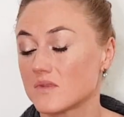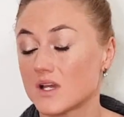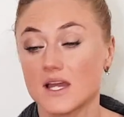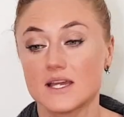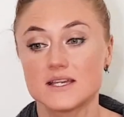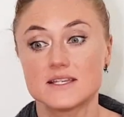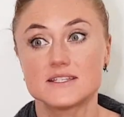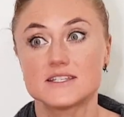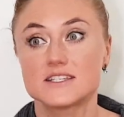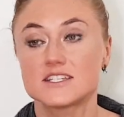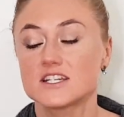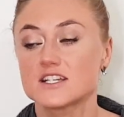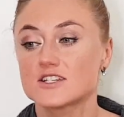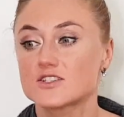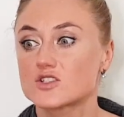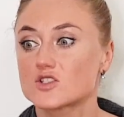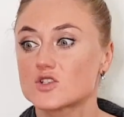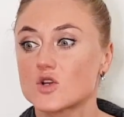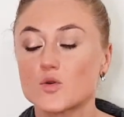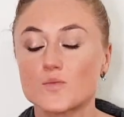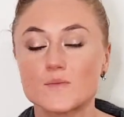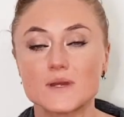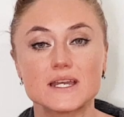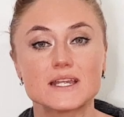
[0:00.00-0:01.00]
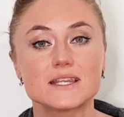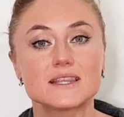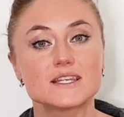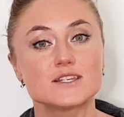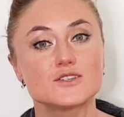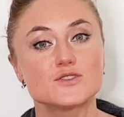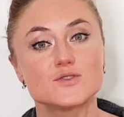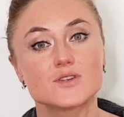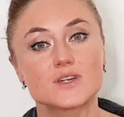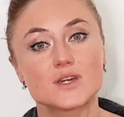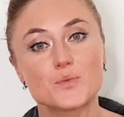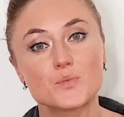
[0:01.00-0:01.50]
It's just so many
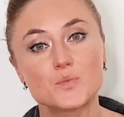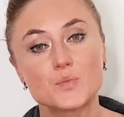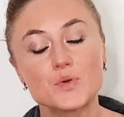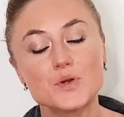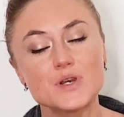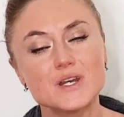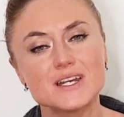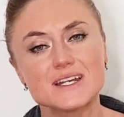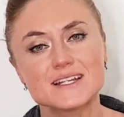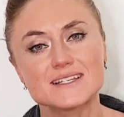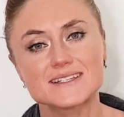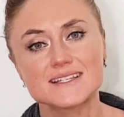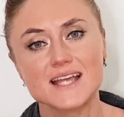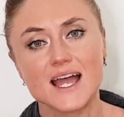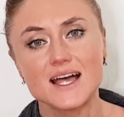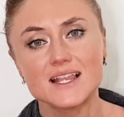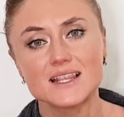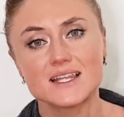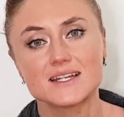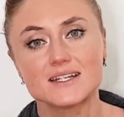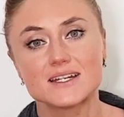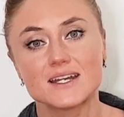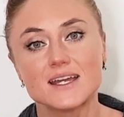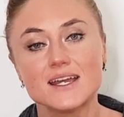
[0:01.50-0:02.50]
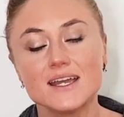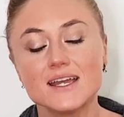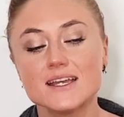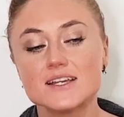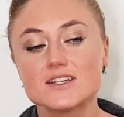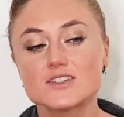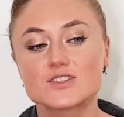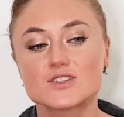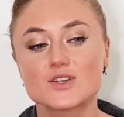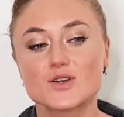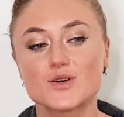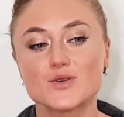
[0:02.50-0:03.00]
things you can put in a salad.
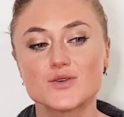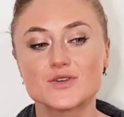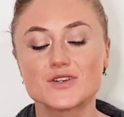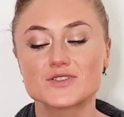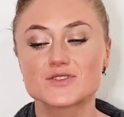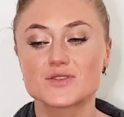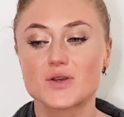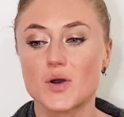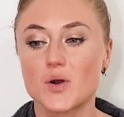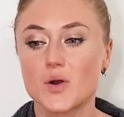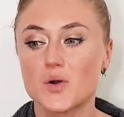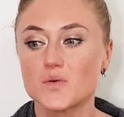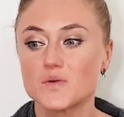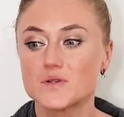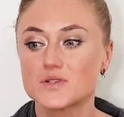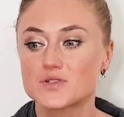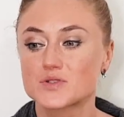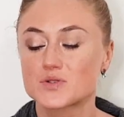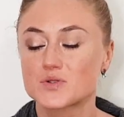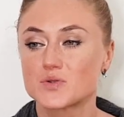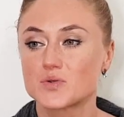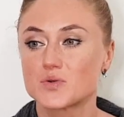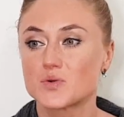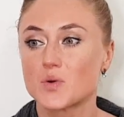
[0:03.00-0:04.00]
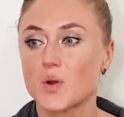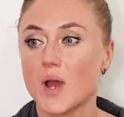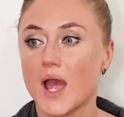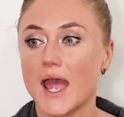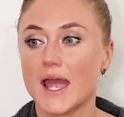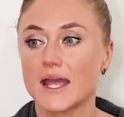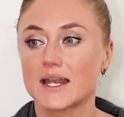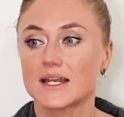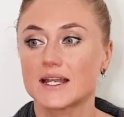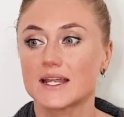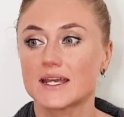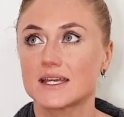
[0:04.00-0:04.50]
So it's always cool.
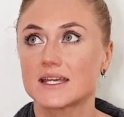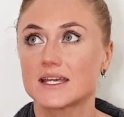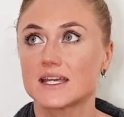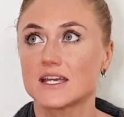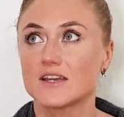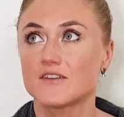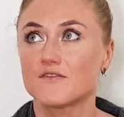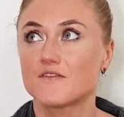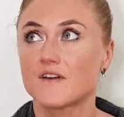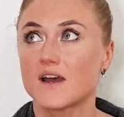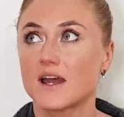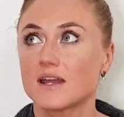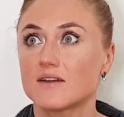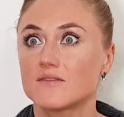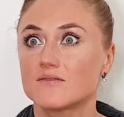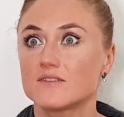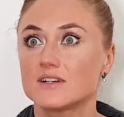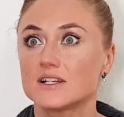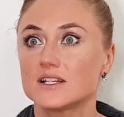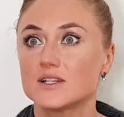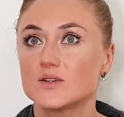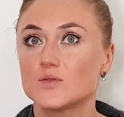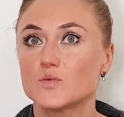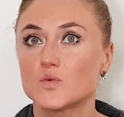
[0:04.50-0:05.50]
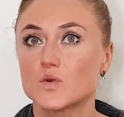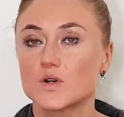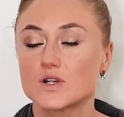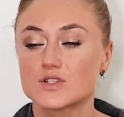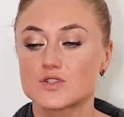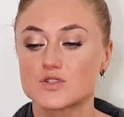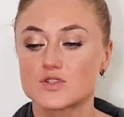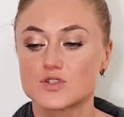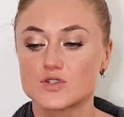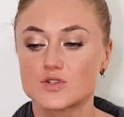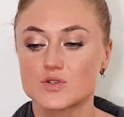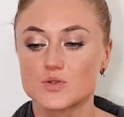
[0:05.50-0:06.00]
And like, if I really want
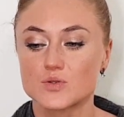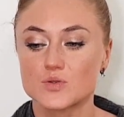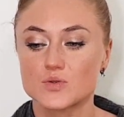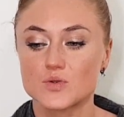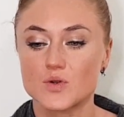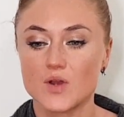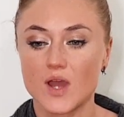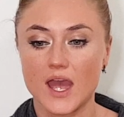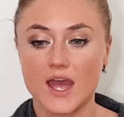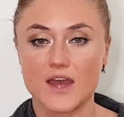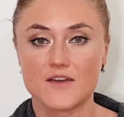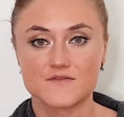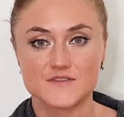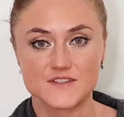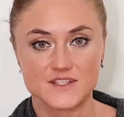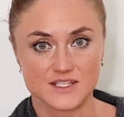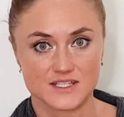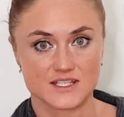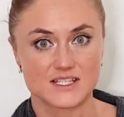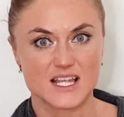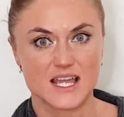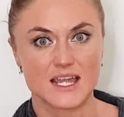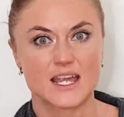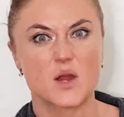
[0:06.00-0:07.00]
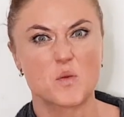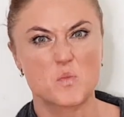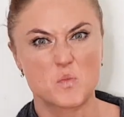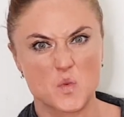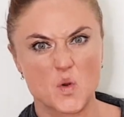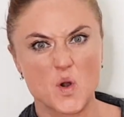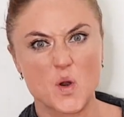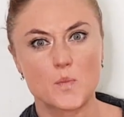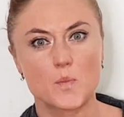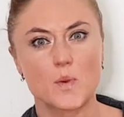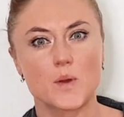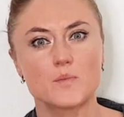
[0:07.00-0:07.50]
to have like a
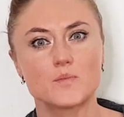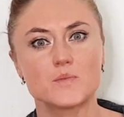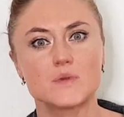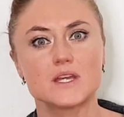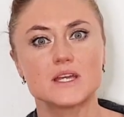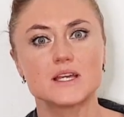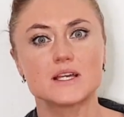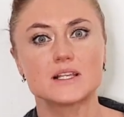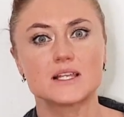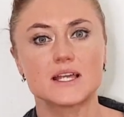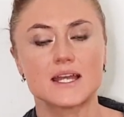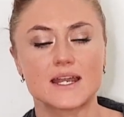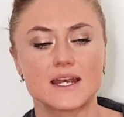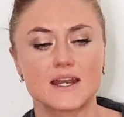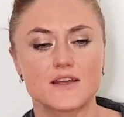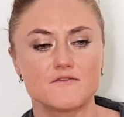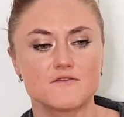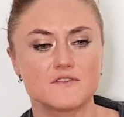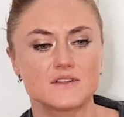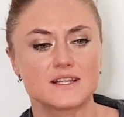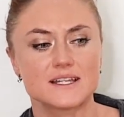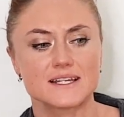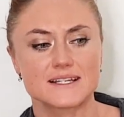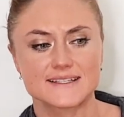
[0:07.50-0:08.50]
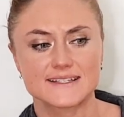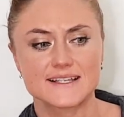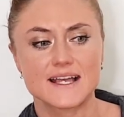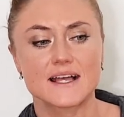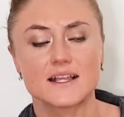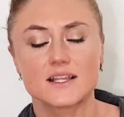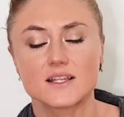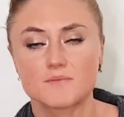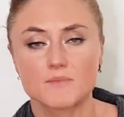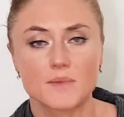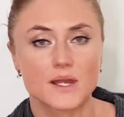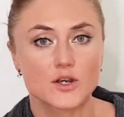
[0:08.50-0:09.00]
proper meal and I feel like
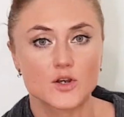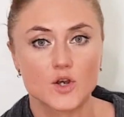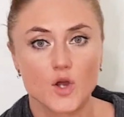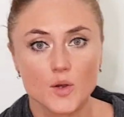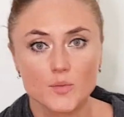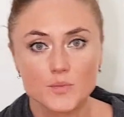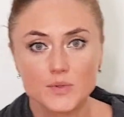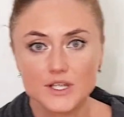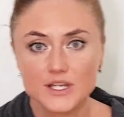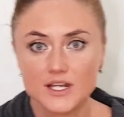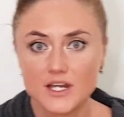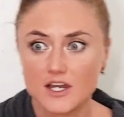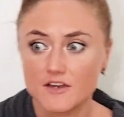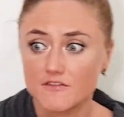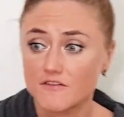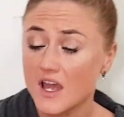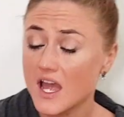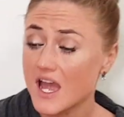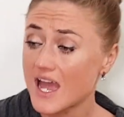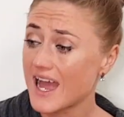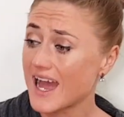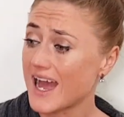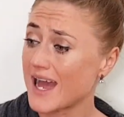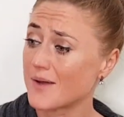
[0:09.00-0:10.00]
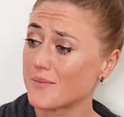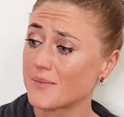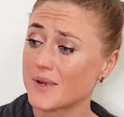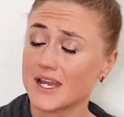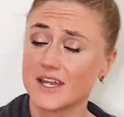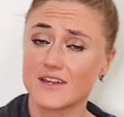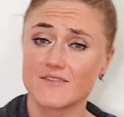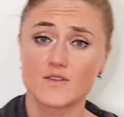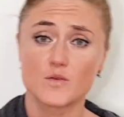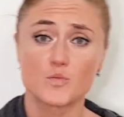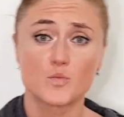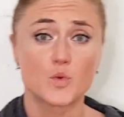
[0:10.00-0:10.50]
salad might not be enough, I
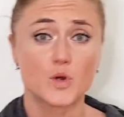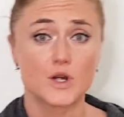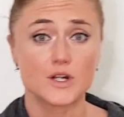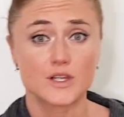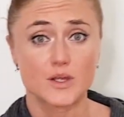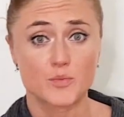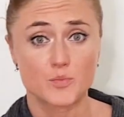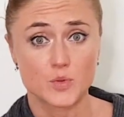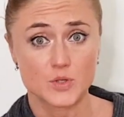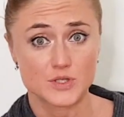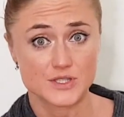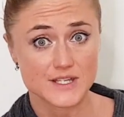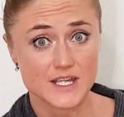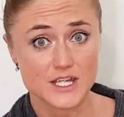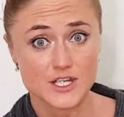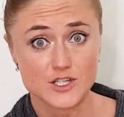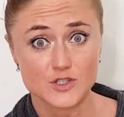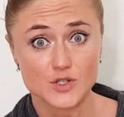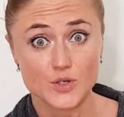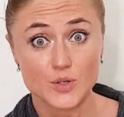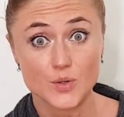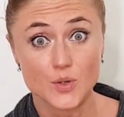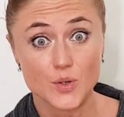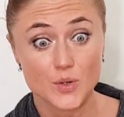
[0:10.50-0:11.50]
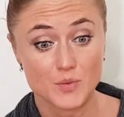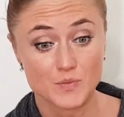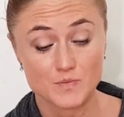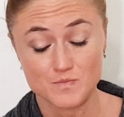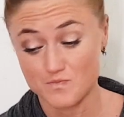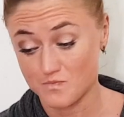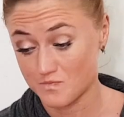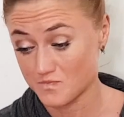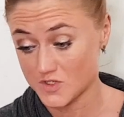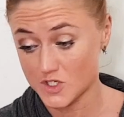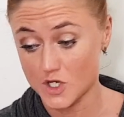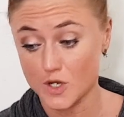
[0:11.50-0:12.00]
might even boil a potato and
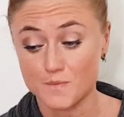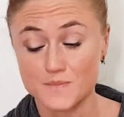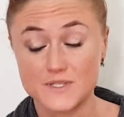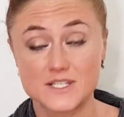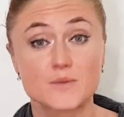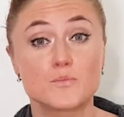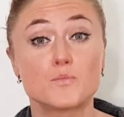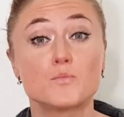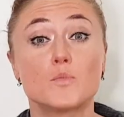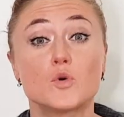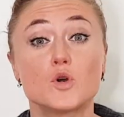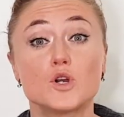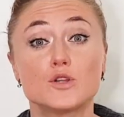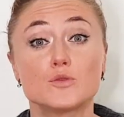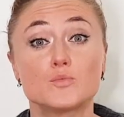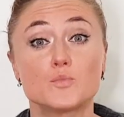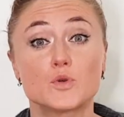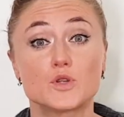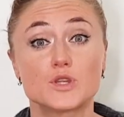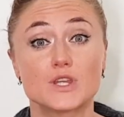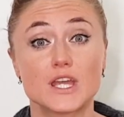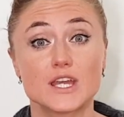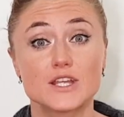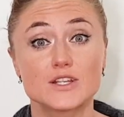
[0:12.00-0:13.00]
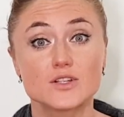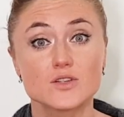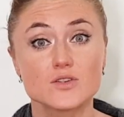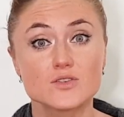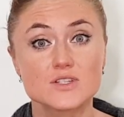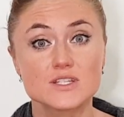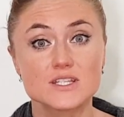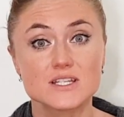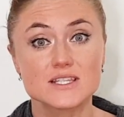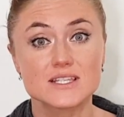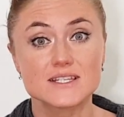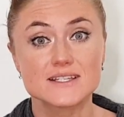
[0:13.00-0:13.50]
chop some boiled
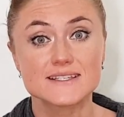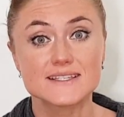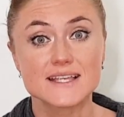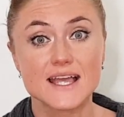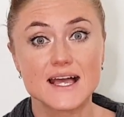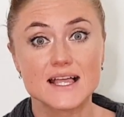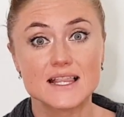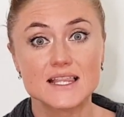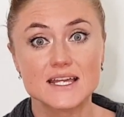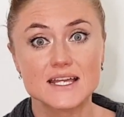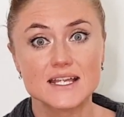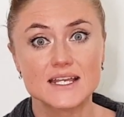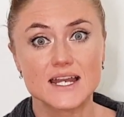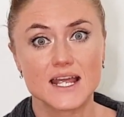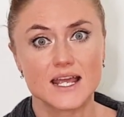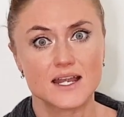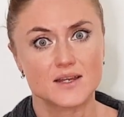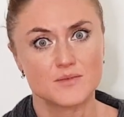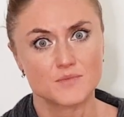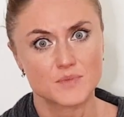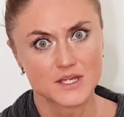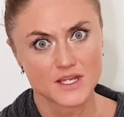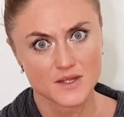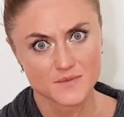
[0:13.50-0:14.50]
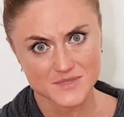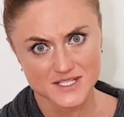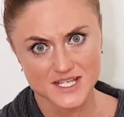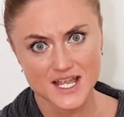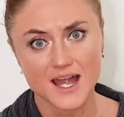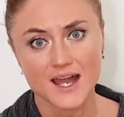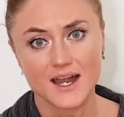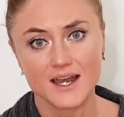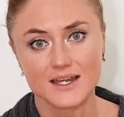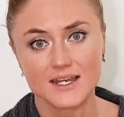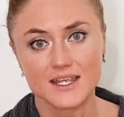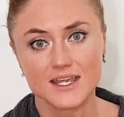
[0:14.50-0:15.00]
potatoes in the salad and it becomes
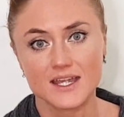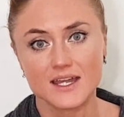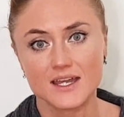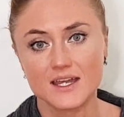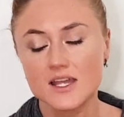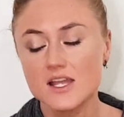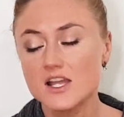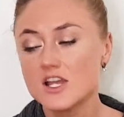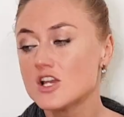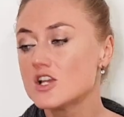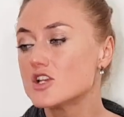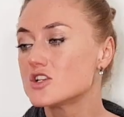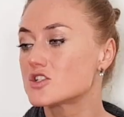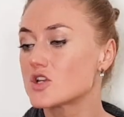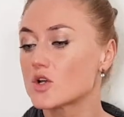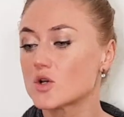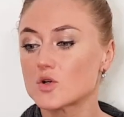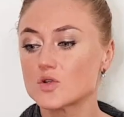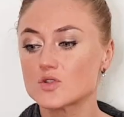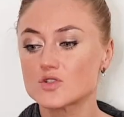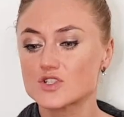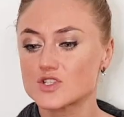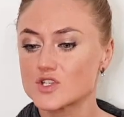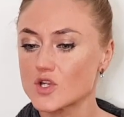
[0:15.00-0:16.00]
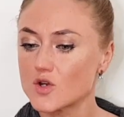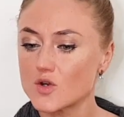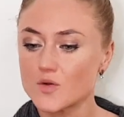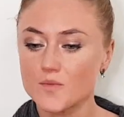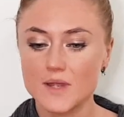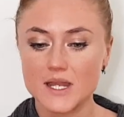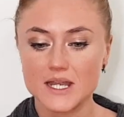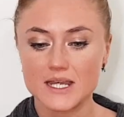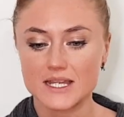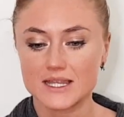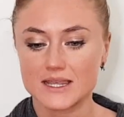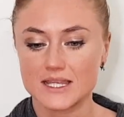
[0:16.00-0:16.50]
heartier. So
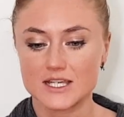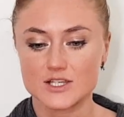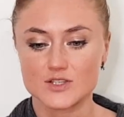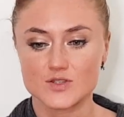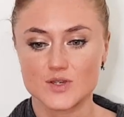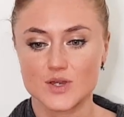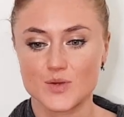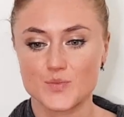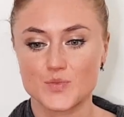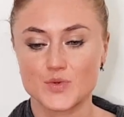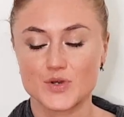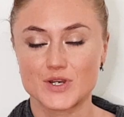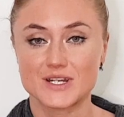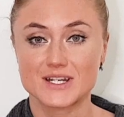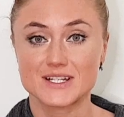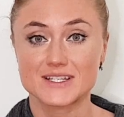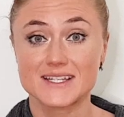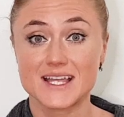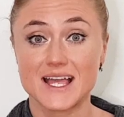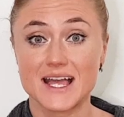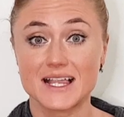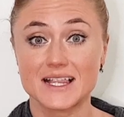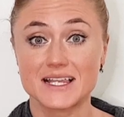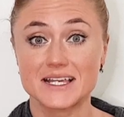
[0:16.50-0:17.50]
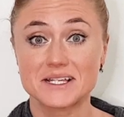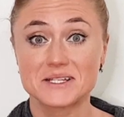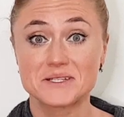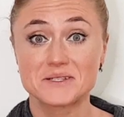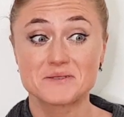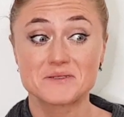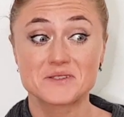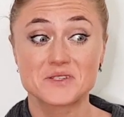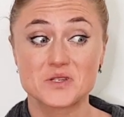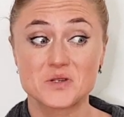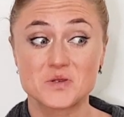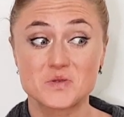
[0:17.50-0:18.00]
many things you can put in a salad.
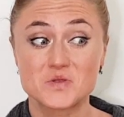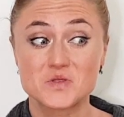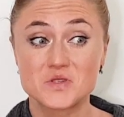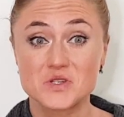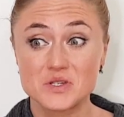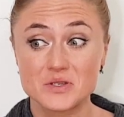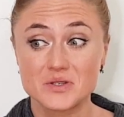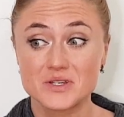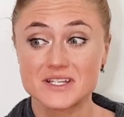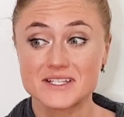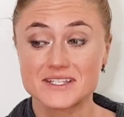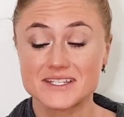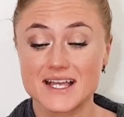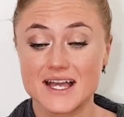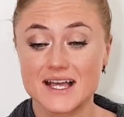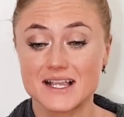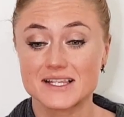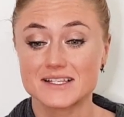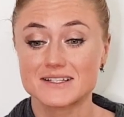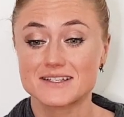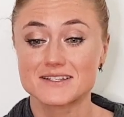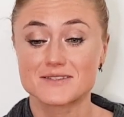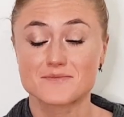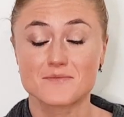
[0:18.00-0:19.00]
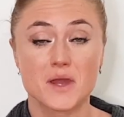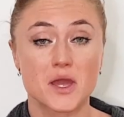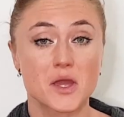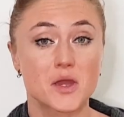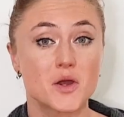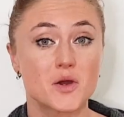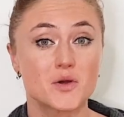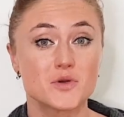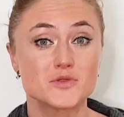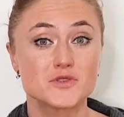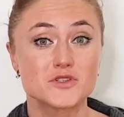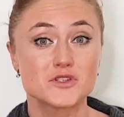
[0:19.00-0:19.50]
So tuna salad is my
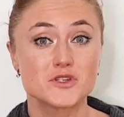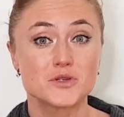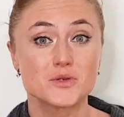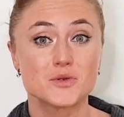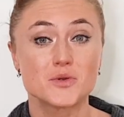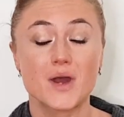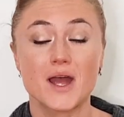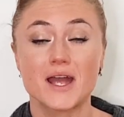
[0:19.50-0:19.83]
go-to.